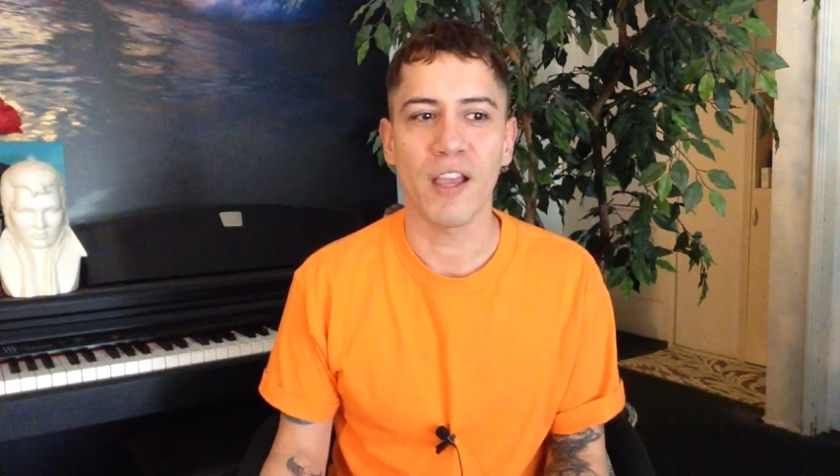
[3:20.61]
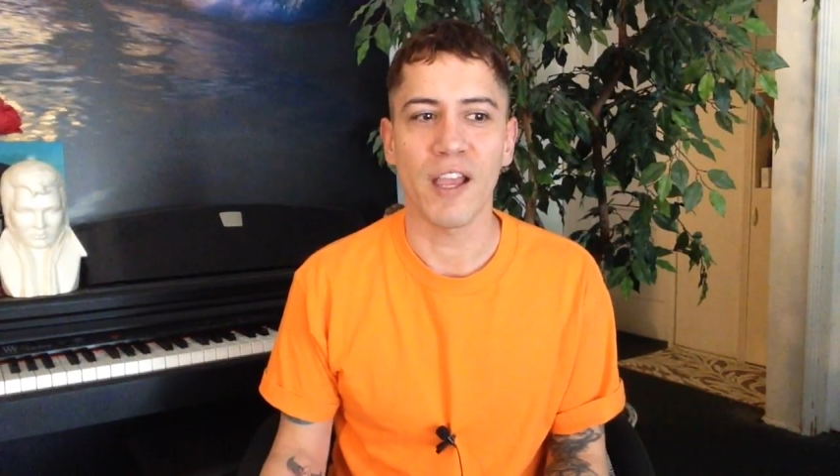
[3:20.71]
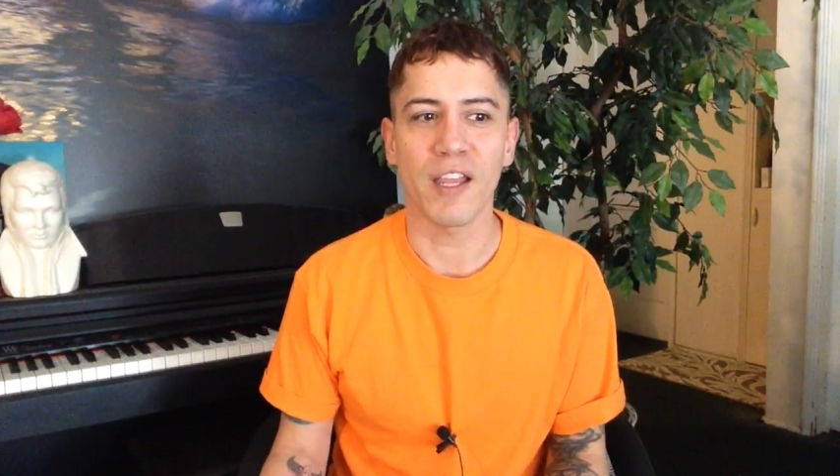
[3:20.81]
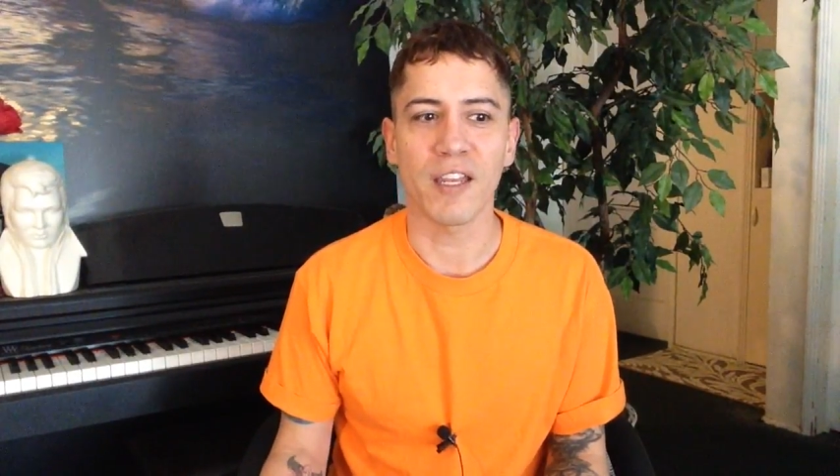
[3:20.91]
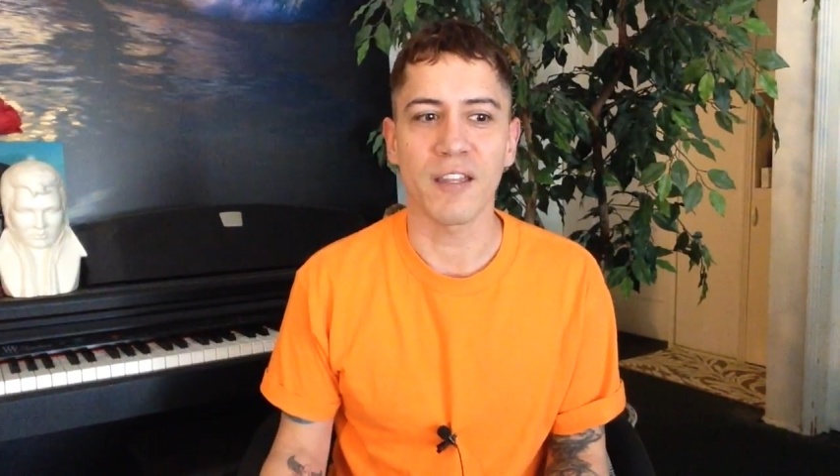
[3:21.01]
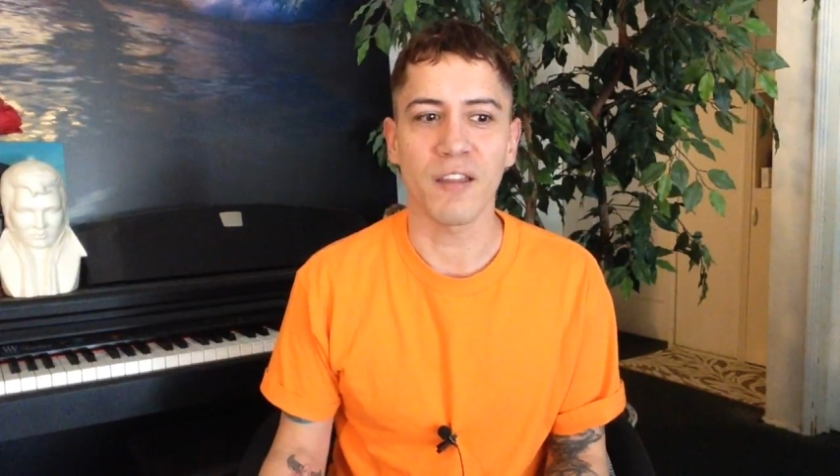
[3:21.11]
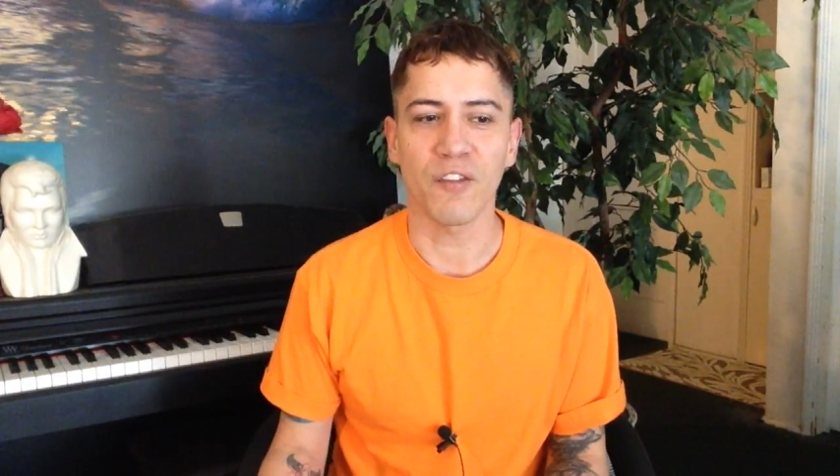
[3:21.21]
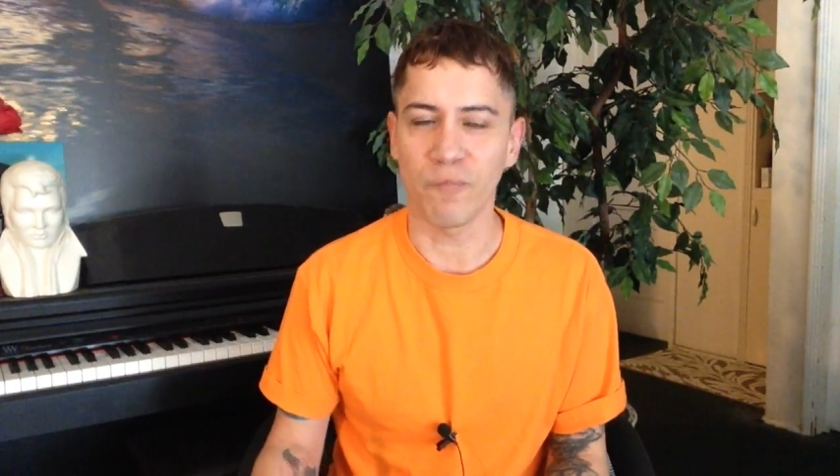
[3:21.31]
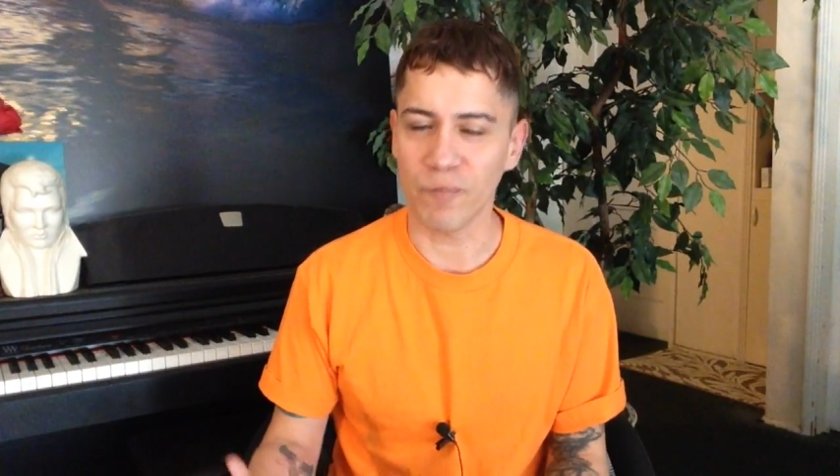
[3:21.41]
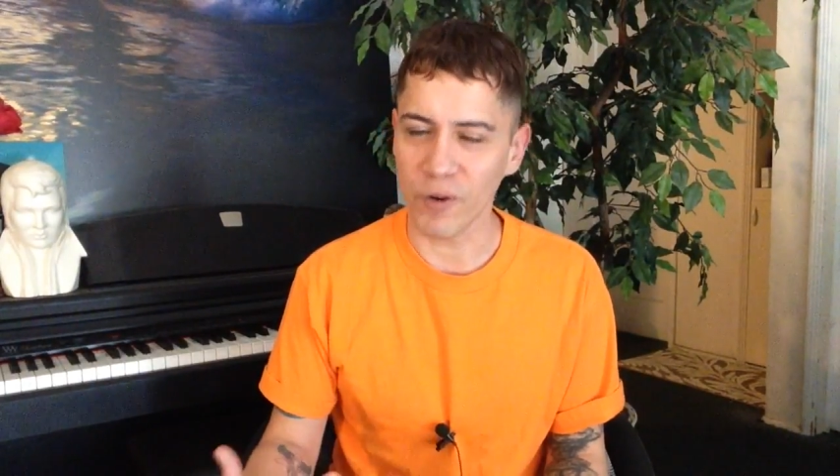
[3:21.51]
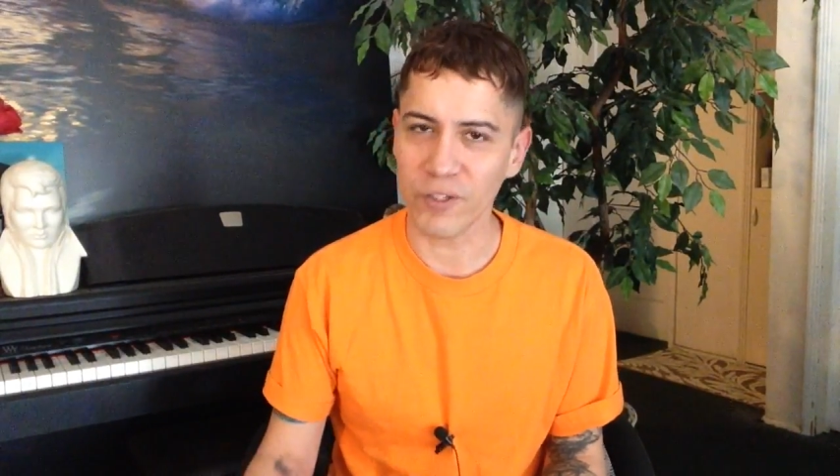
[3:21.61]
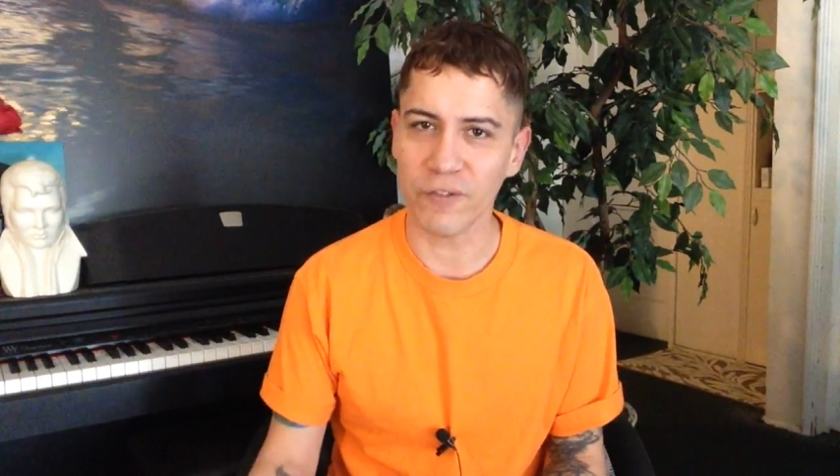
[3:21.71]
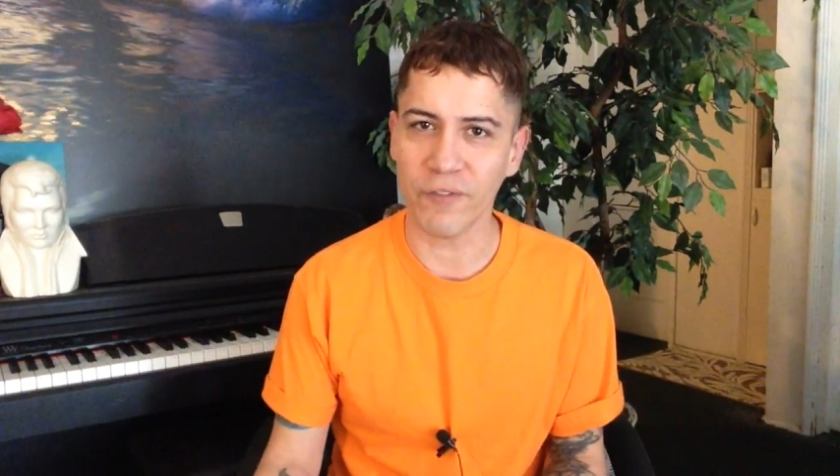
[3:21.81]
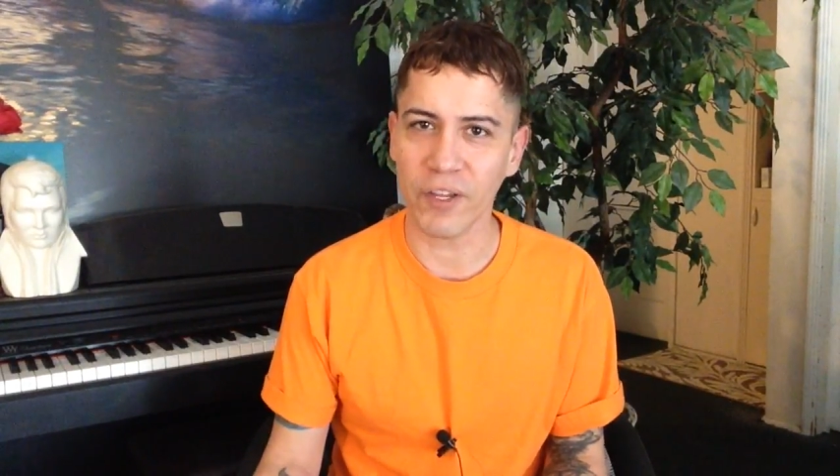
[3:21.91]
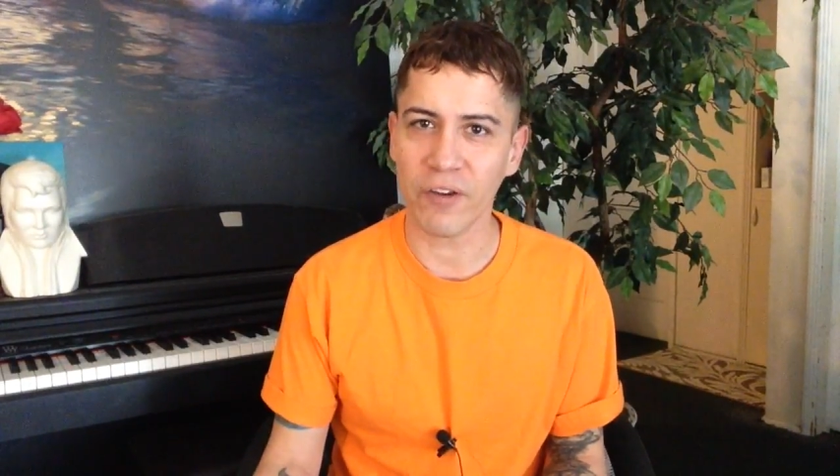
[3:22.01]
and you
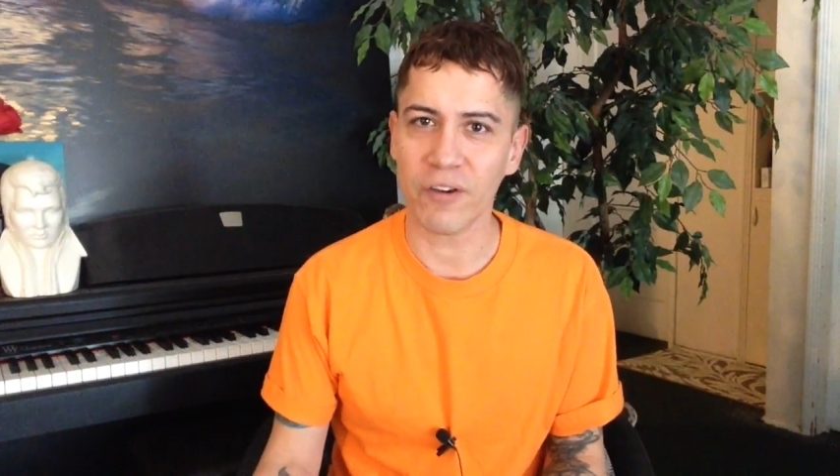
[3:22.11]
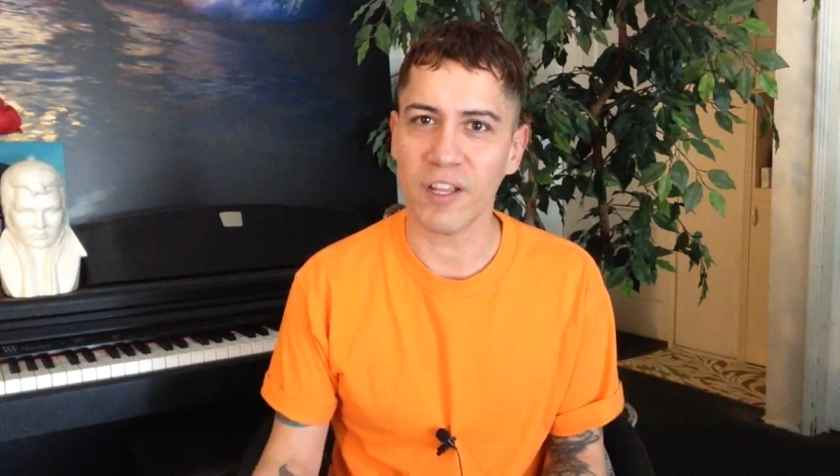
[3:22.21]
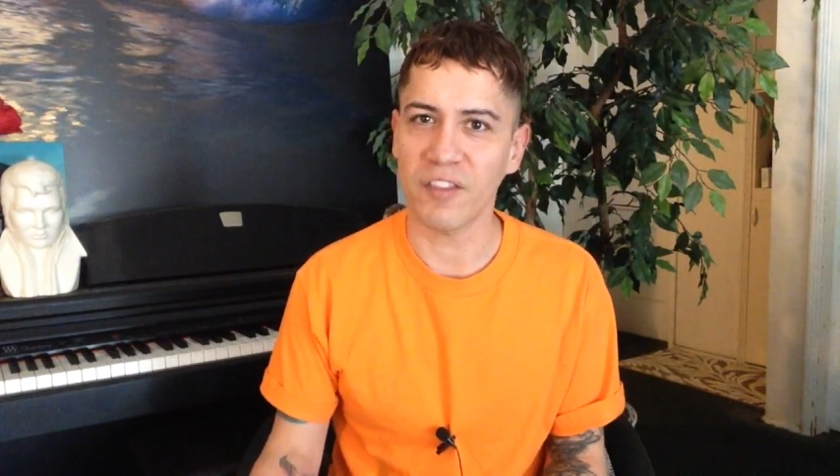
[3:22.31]
persevered